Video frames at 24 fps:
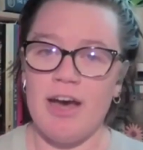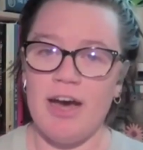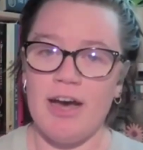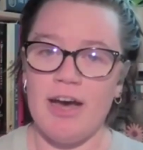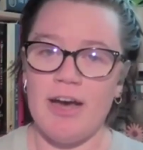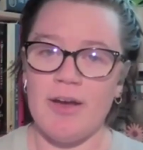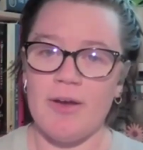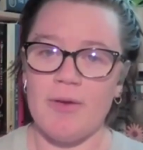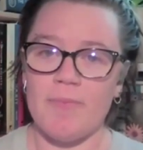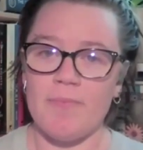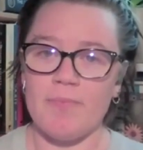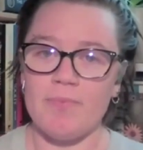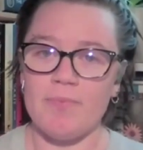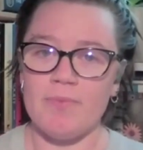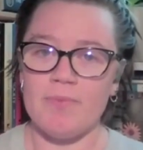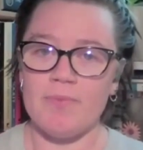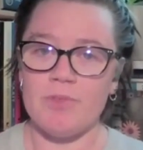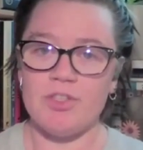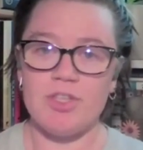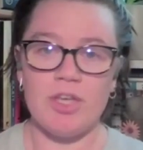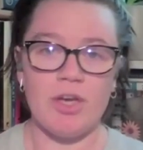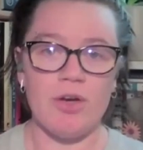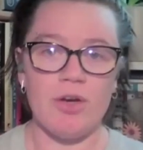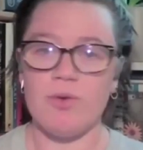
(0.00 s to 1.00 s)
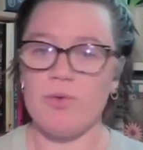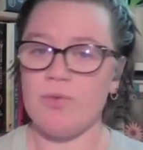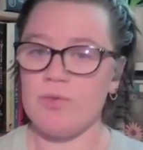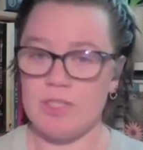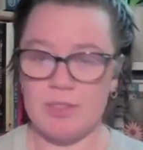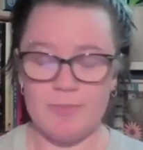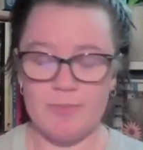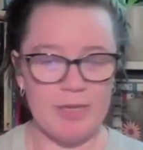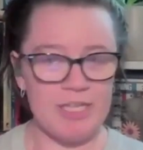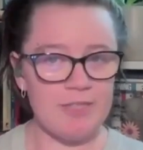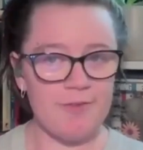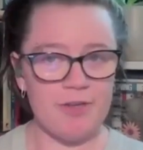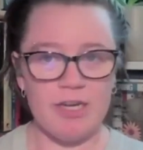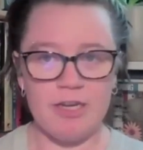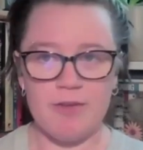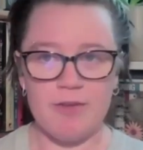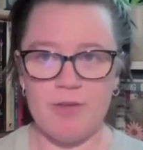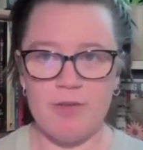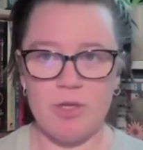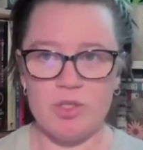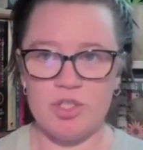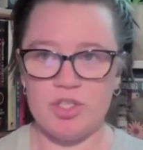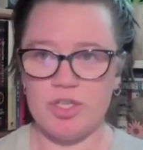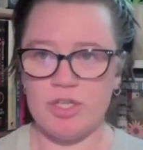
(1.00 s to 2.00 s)
So
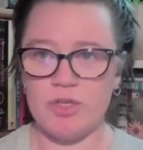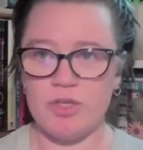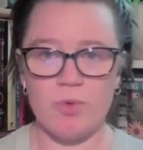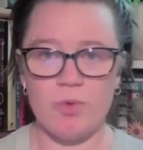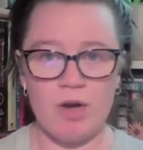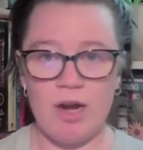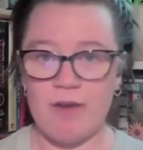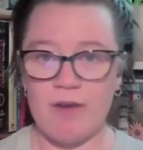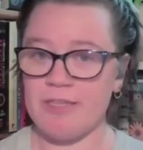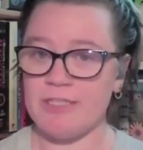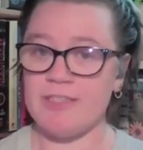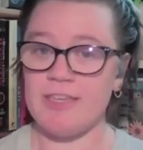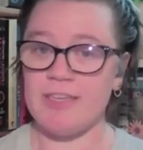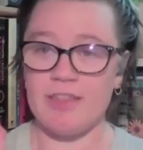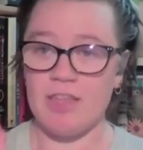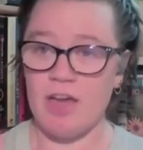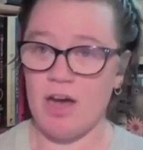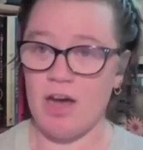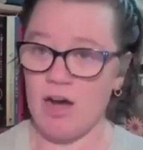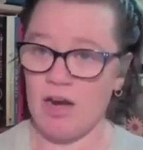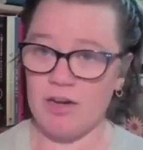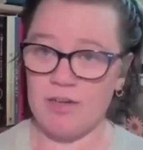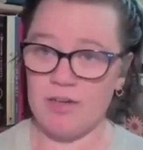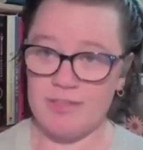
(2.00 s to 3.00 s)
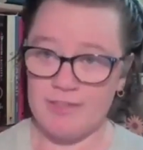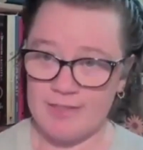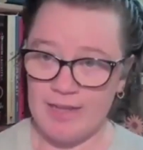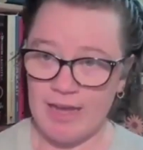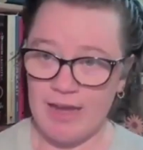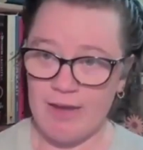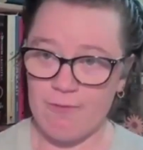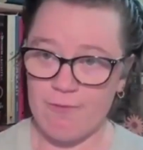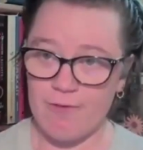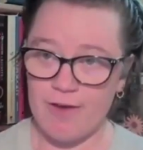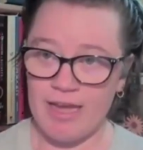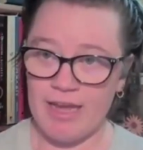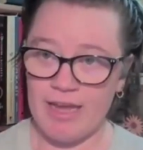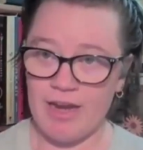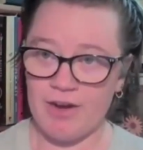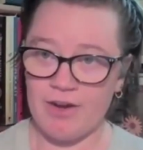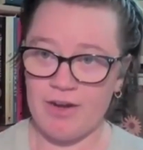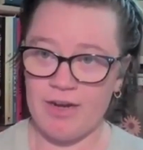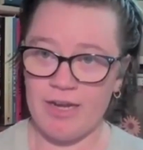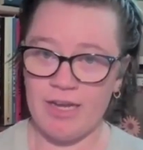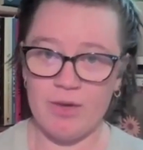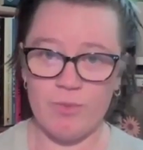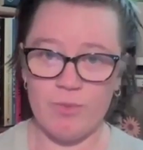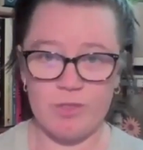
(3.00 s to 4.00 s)
spacefaring future, we're obviously in the hard sci-fi
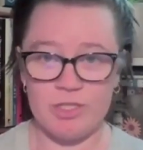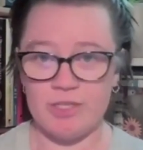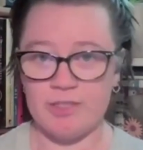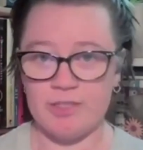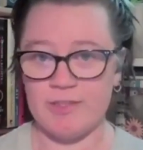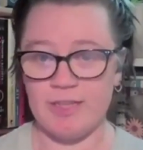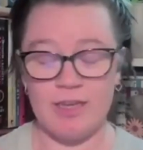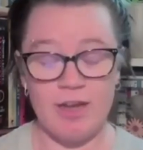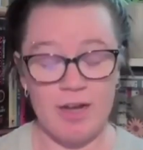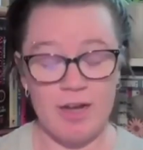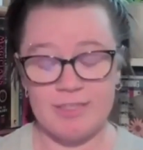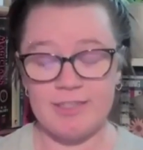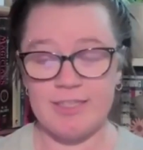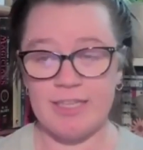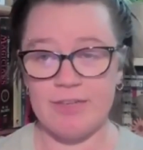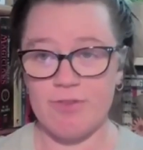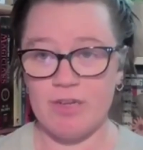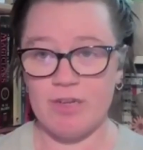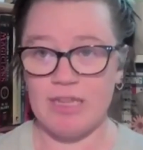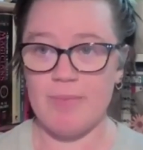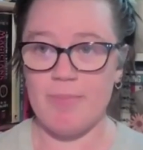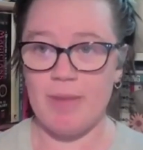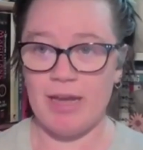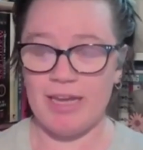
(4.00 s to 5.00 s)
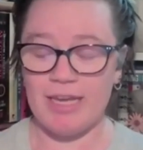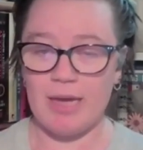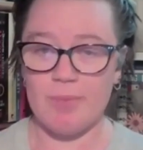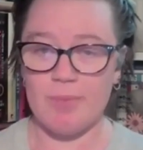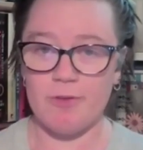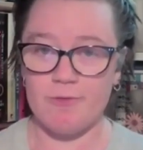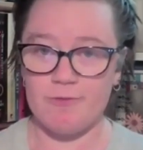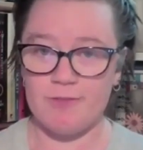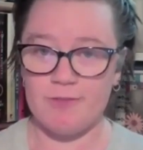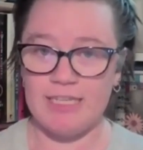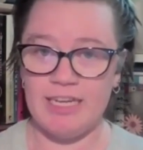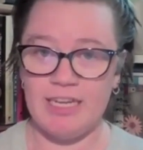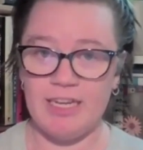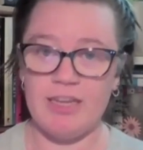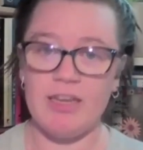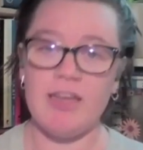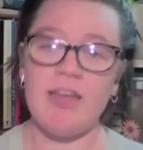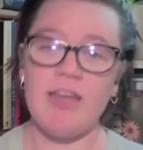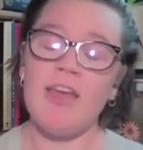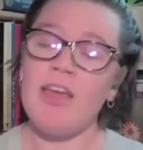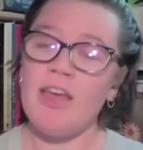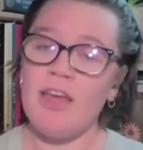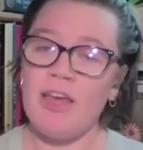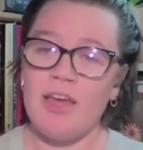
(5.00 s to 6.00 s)
area, which is like honestly really my cup of tea.
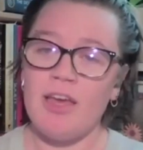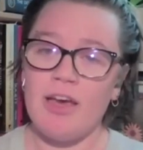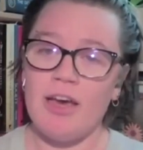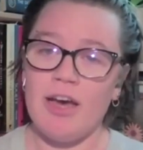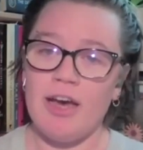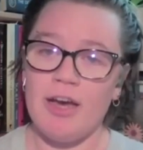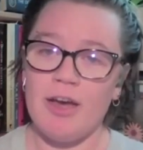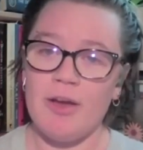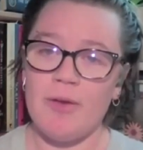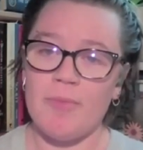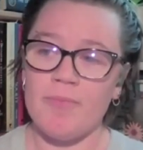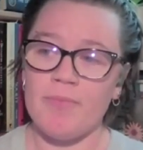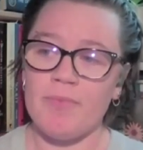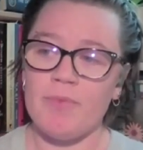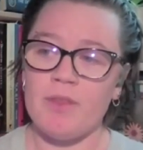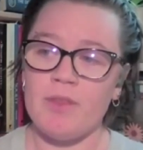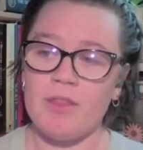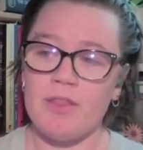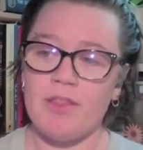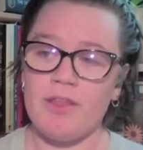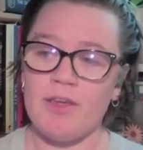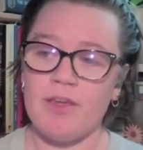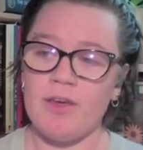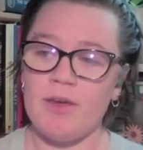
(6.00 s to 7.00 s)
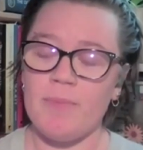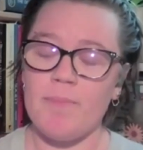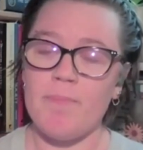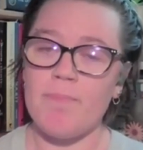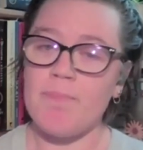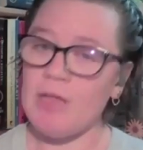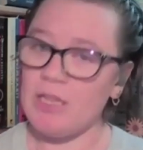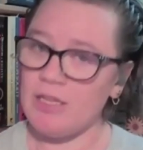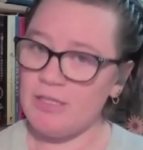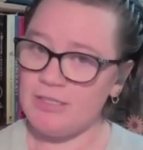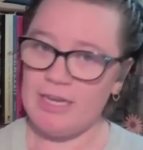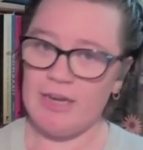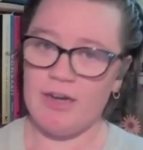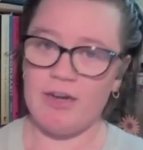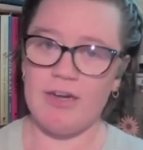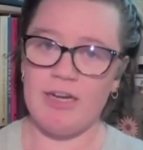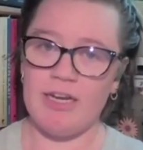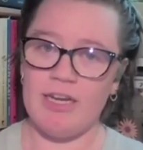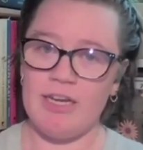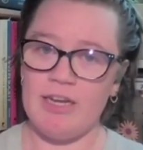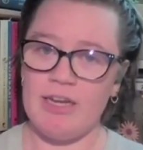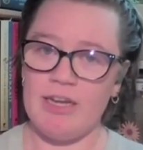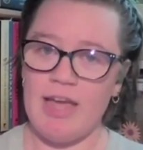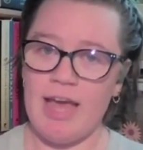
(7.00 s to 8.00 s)
The
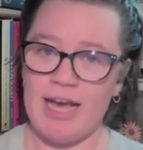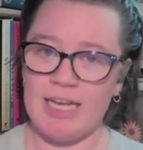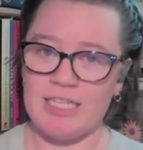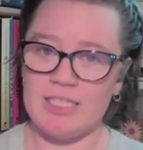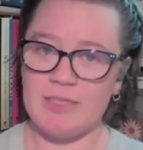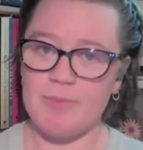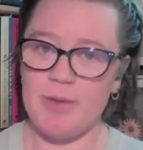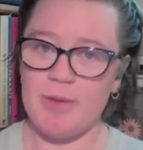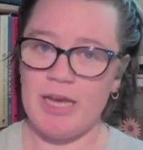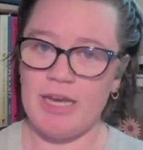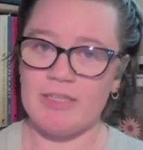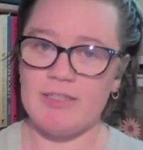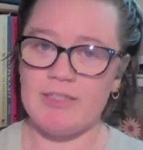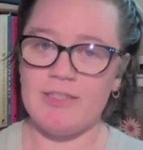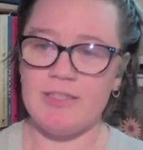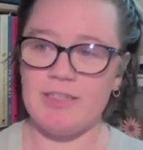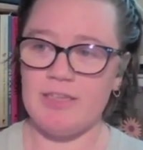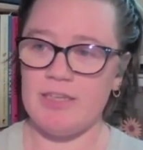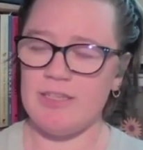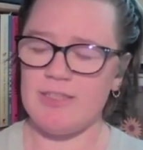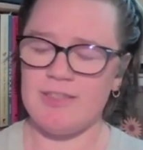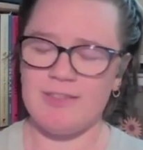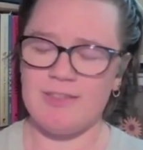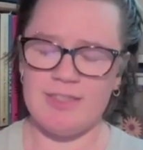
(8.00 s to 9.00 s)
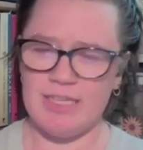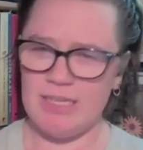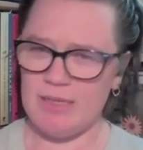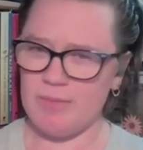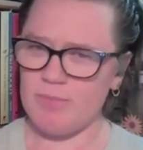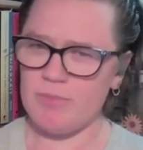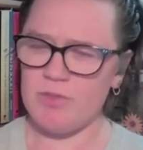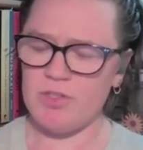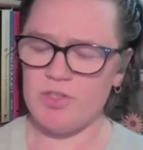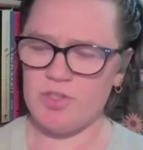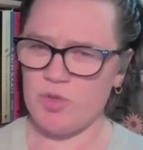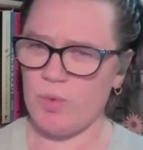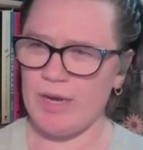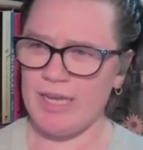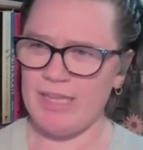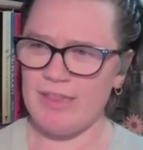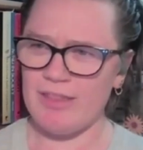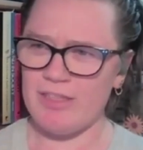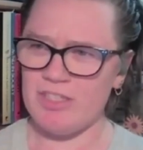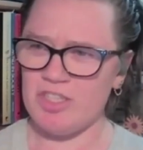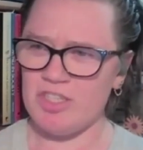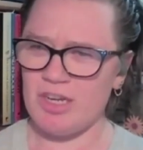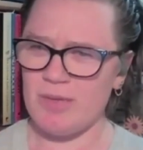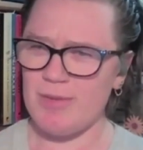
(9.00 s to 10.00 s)
military aspect seems quite
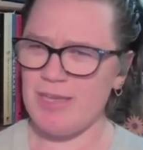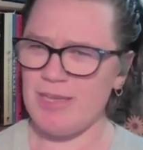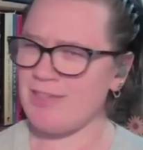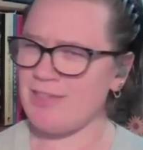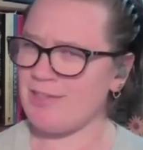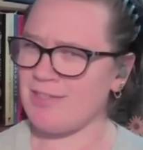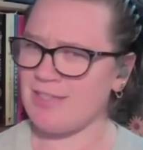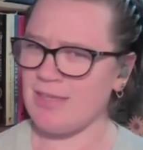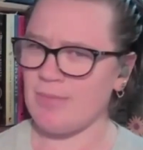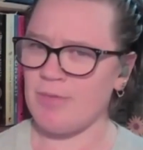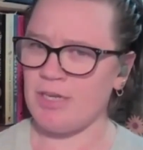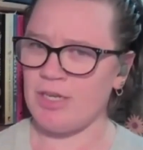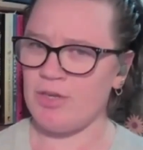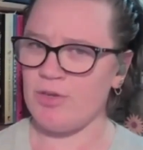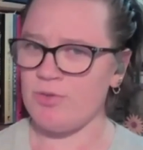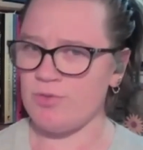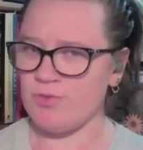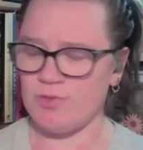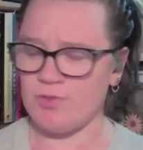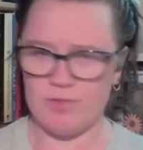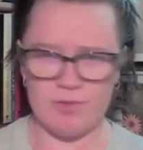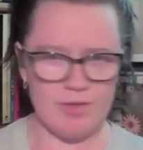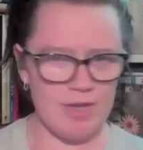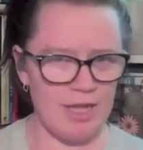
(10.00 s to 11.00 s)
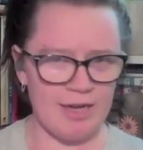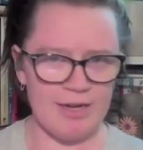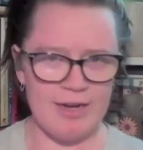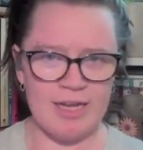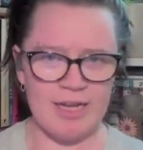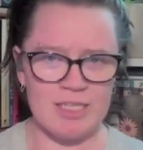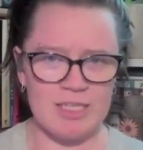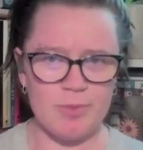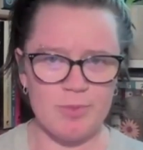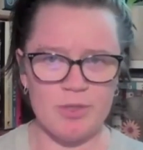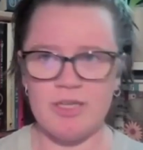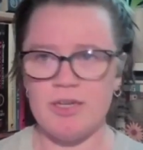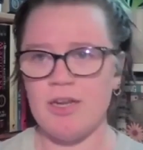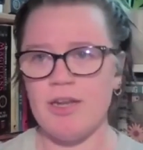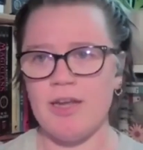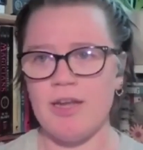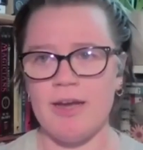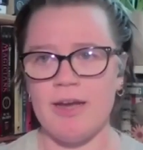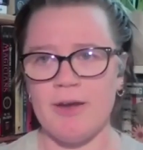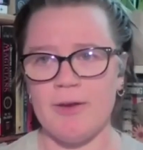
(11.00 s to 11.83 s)
legitimate to somebody who's not an expert,